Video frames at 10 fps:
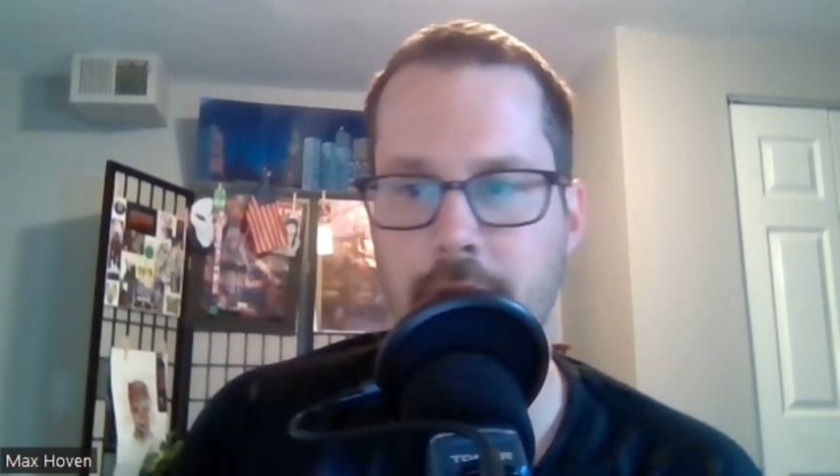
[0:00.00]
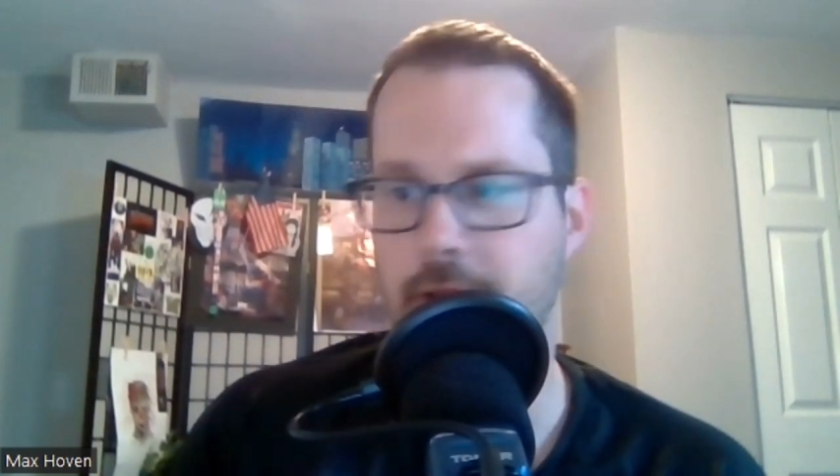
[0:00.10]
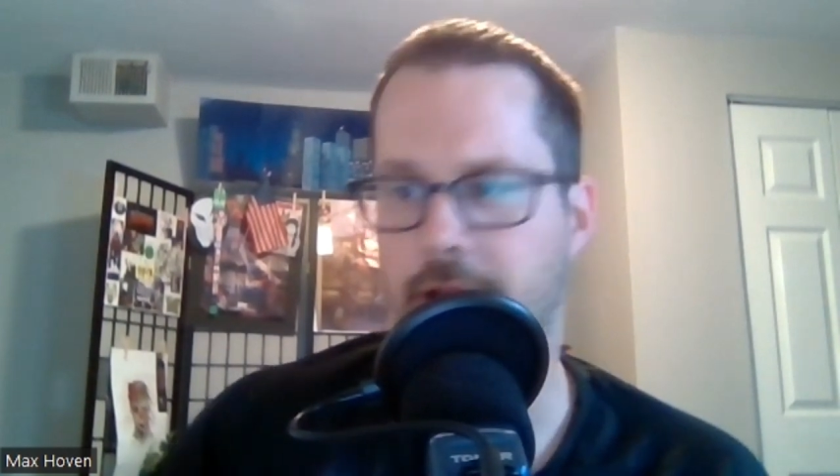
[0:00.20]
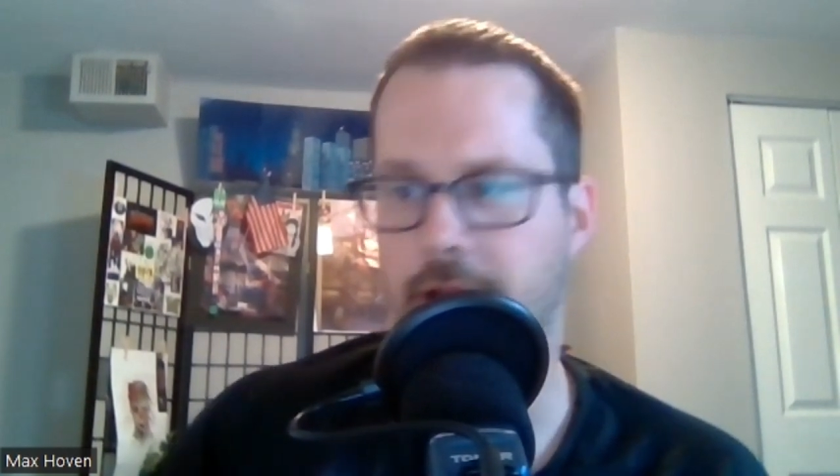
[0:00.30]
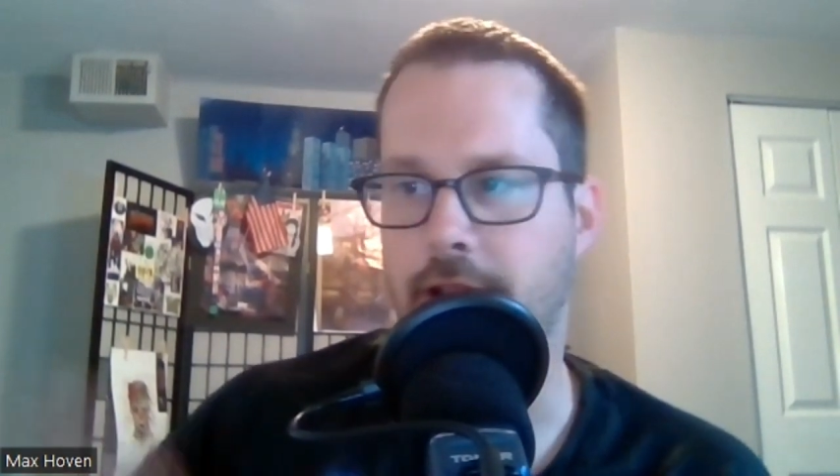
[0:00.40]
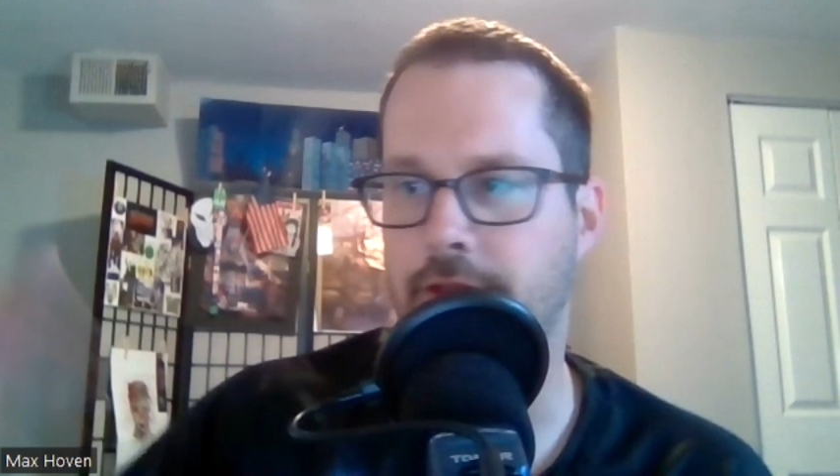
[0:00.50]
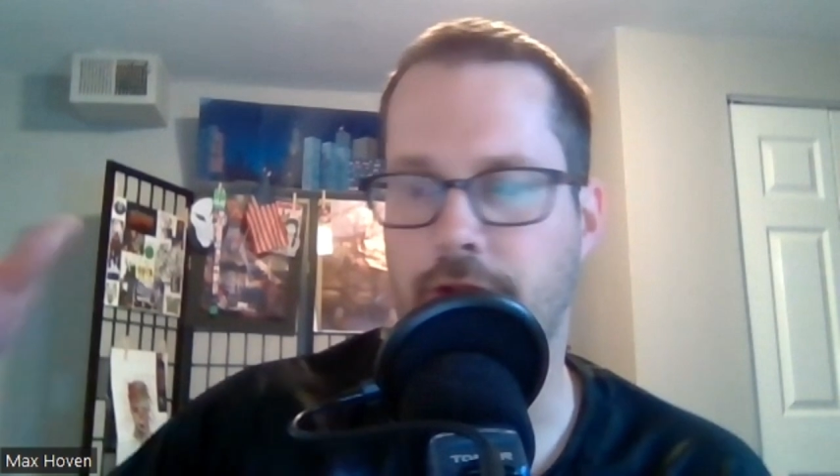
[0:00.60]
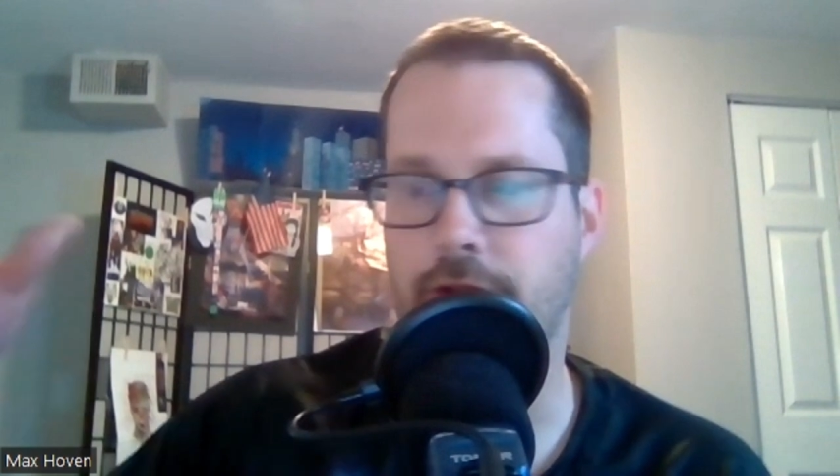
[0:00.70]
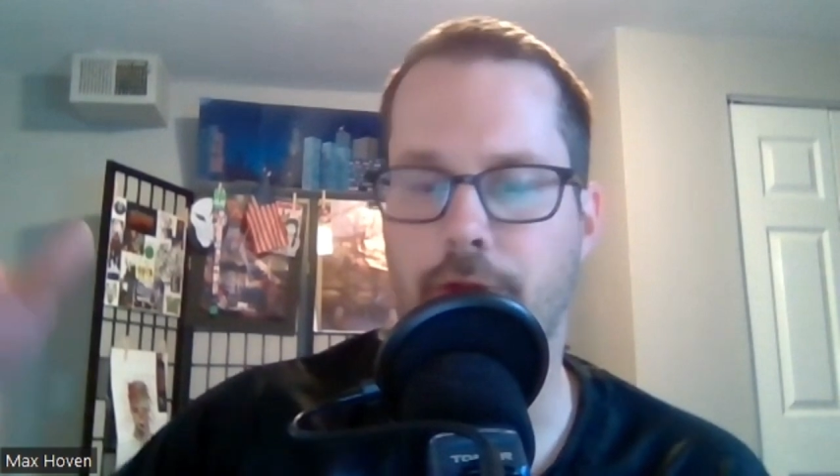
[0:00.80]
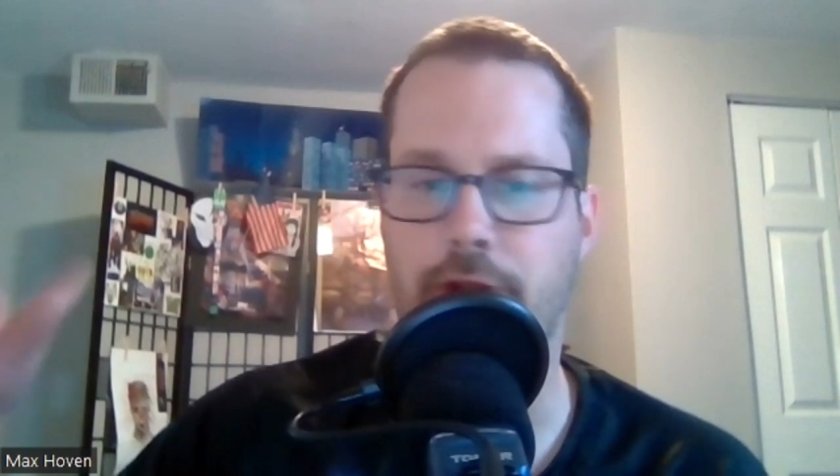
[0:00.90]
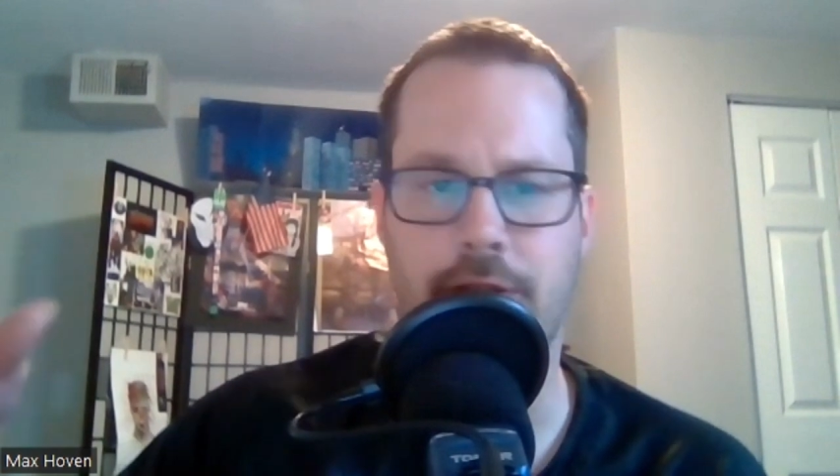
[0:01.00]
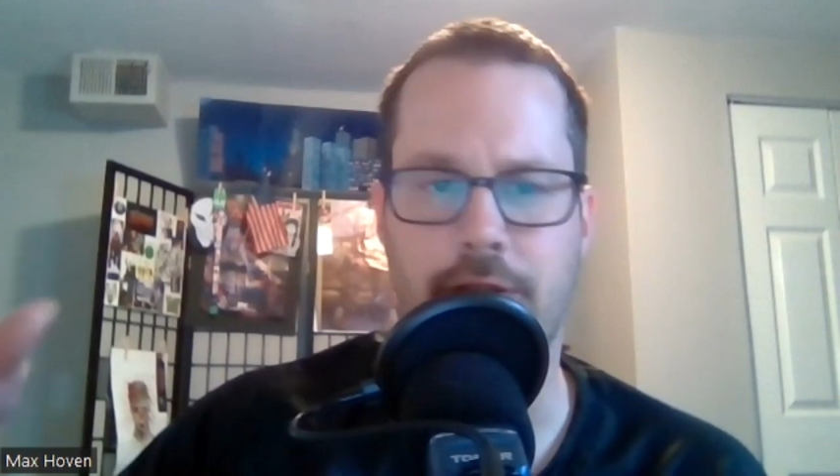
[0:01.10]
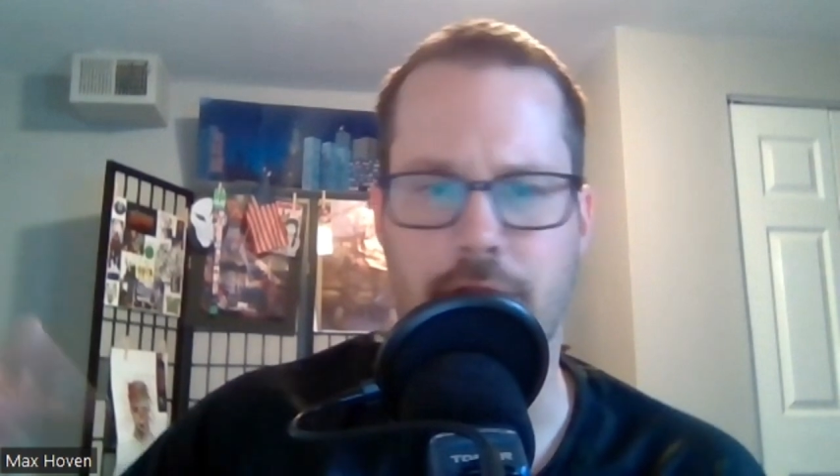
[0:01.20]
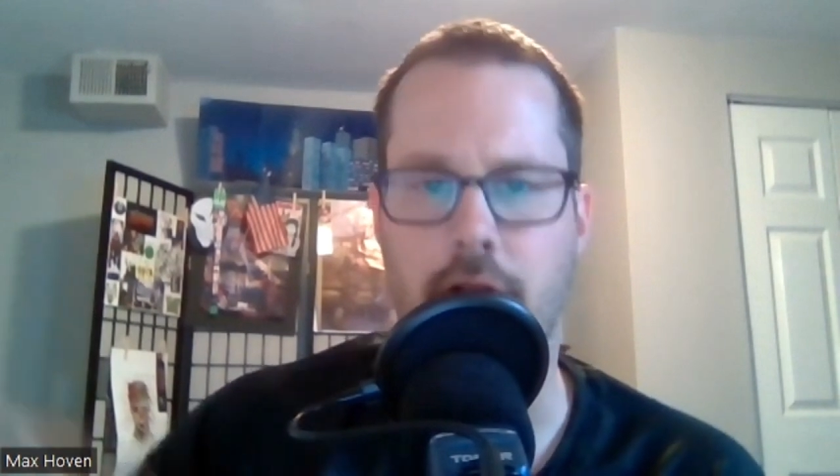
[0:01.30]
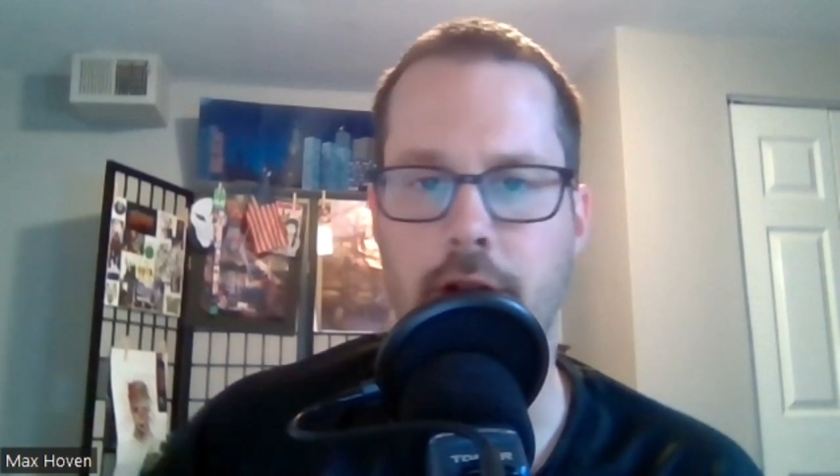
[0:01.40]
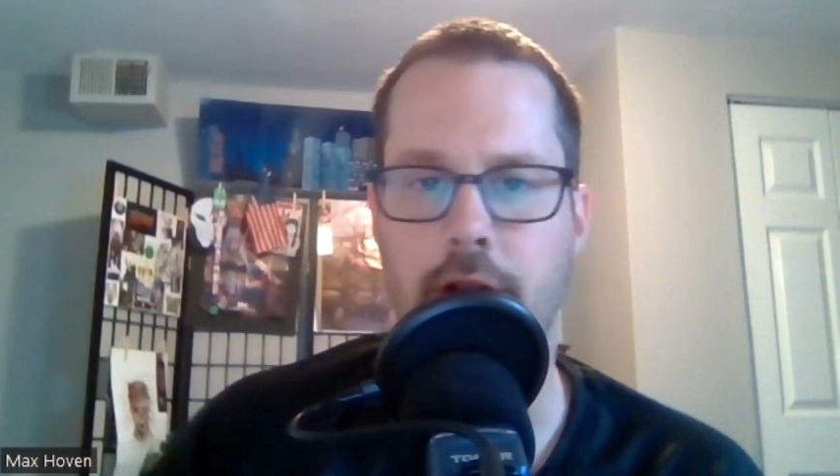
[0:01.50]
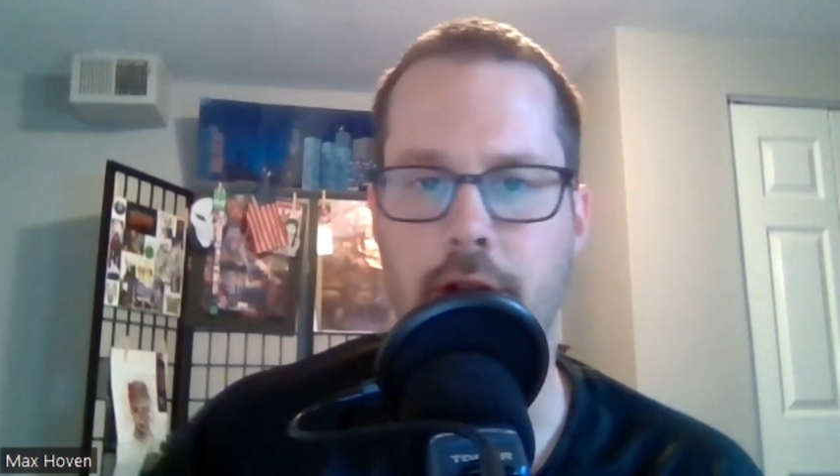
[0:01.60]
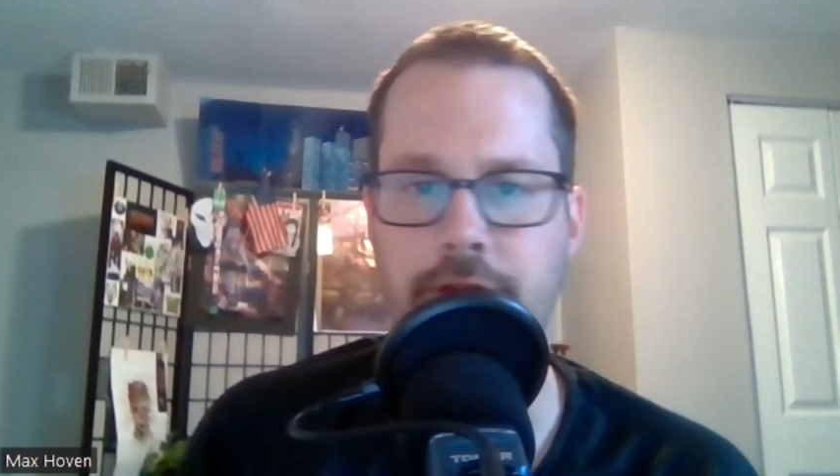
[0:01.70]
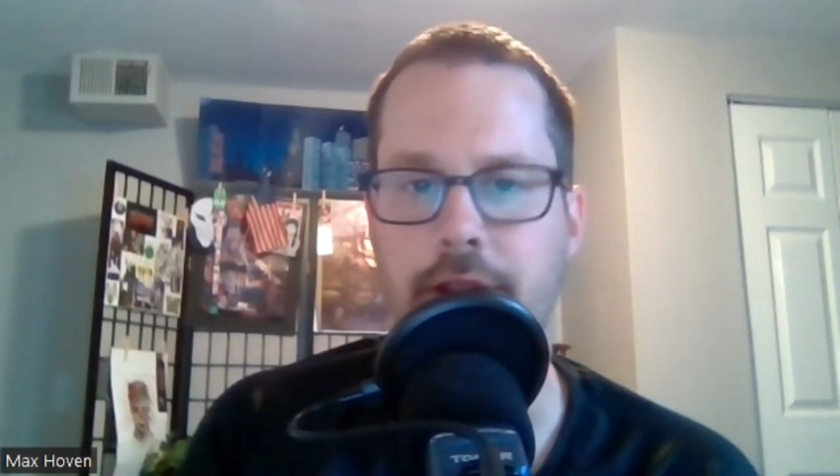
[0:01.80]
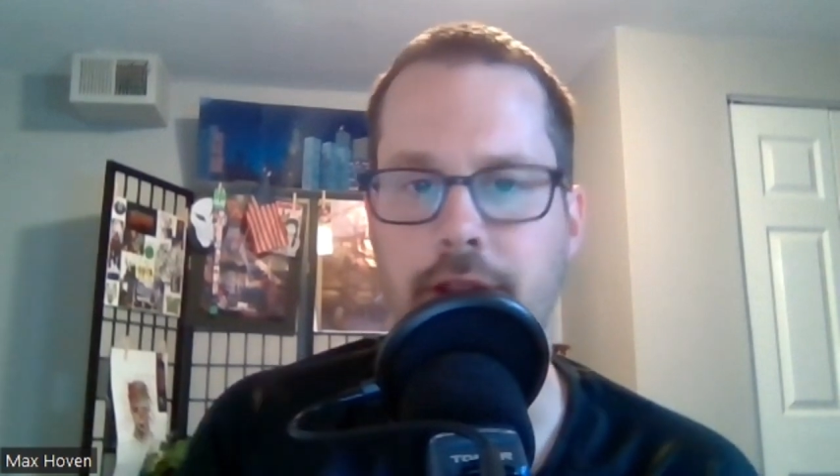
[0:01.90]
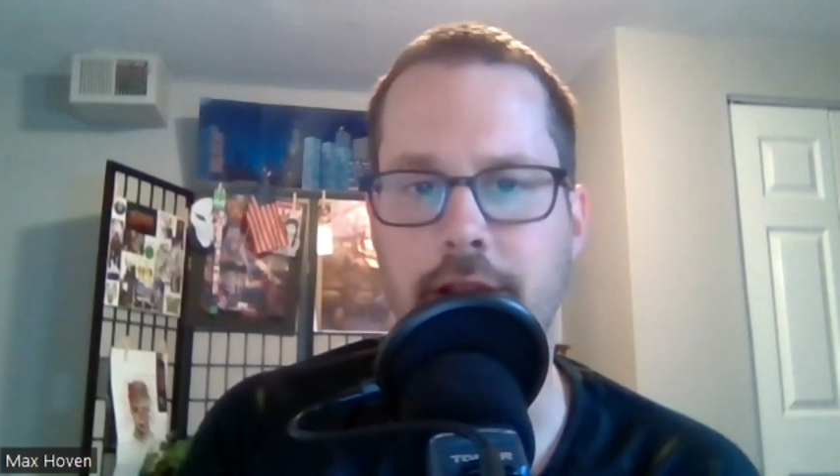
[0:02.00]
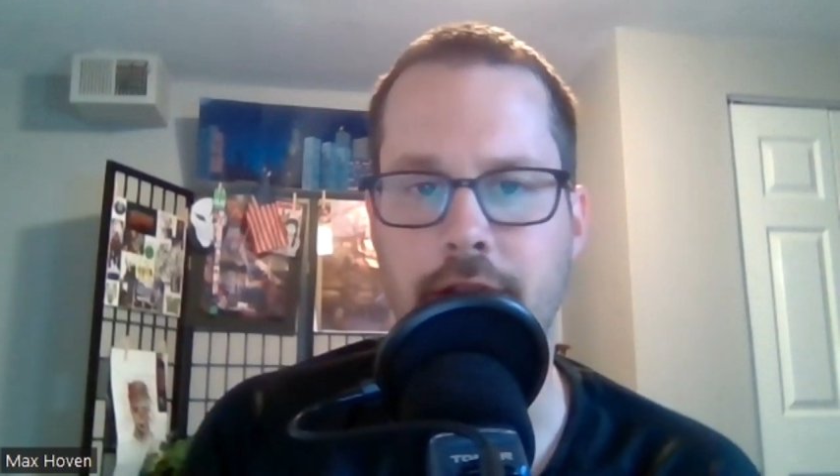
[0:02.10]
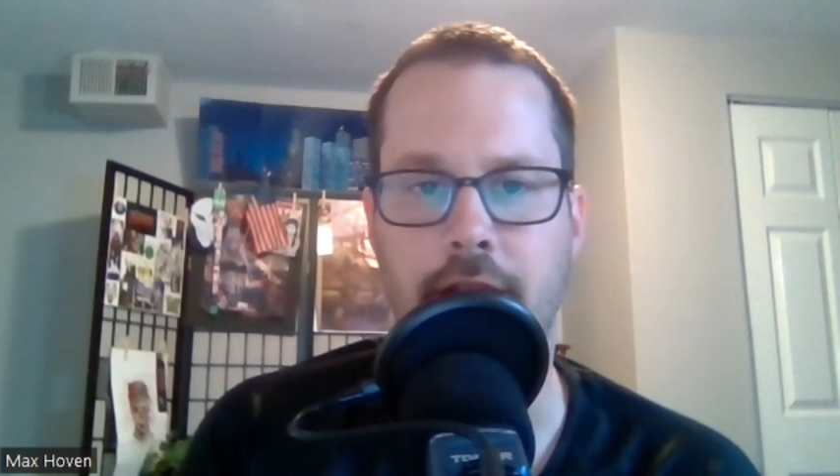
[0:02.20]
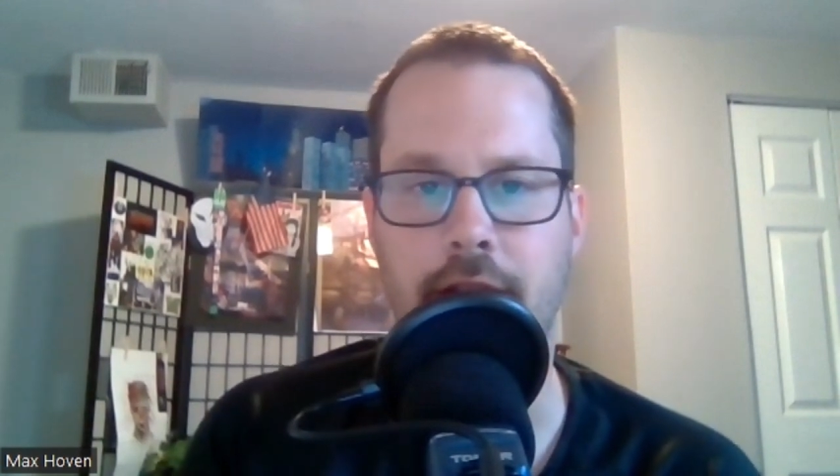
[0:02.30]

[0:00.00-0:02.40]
like self-driving cars thing that